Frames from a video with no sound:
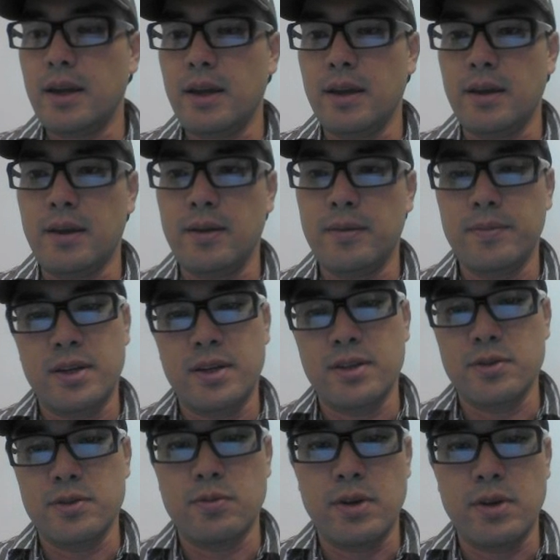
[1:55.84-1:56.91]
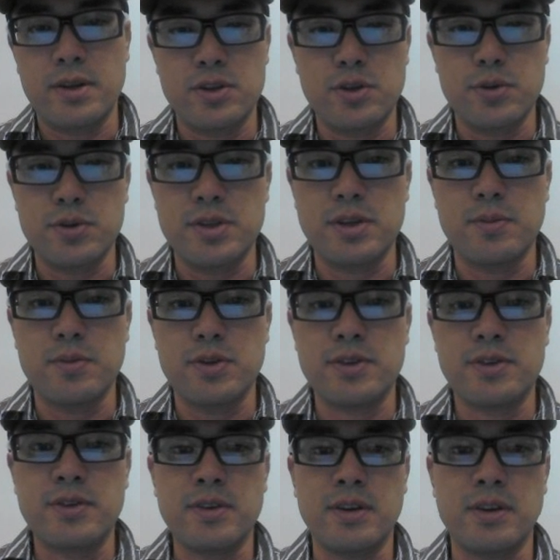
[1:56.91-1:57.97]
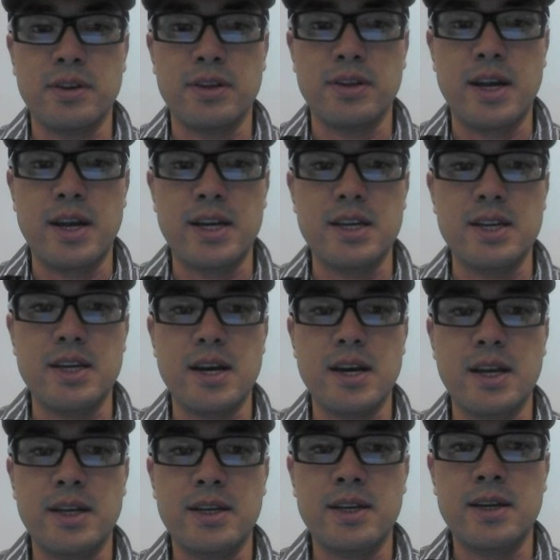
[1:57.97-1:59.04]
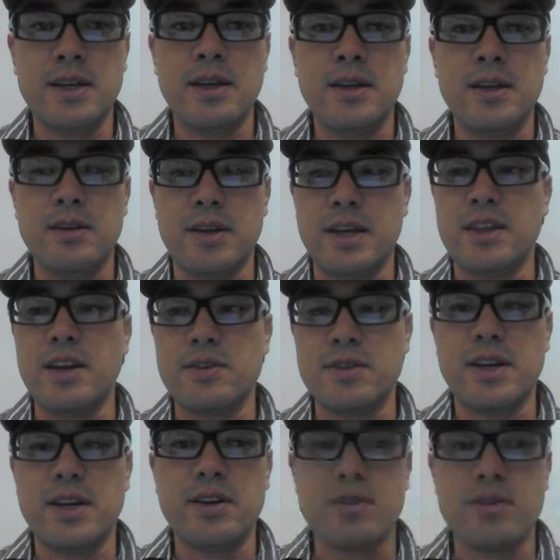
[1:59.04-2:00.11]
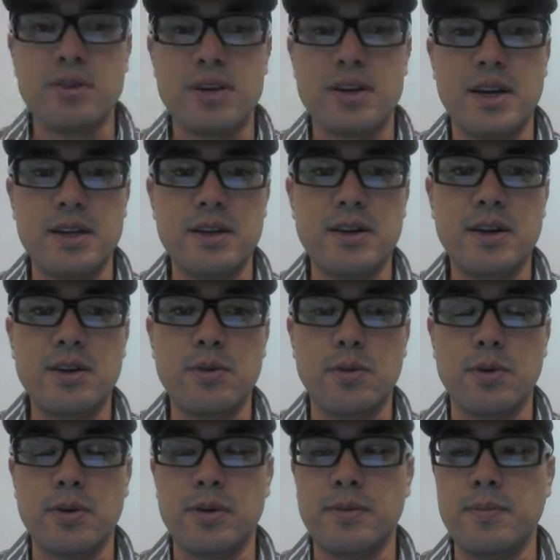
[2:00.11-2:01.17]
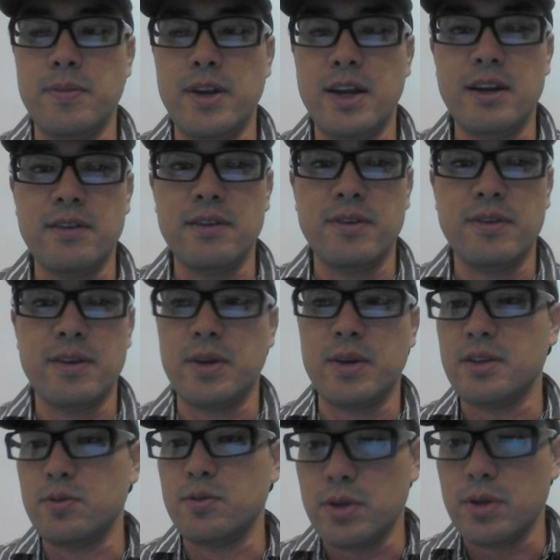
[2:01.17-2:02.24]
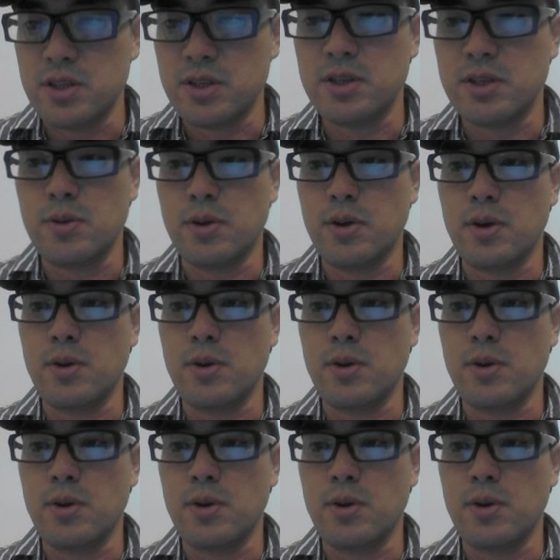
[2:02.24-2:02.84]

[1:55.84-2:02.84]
And because I chose numbers 9,999 or negative, because we just don't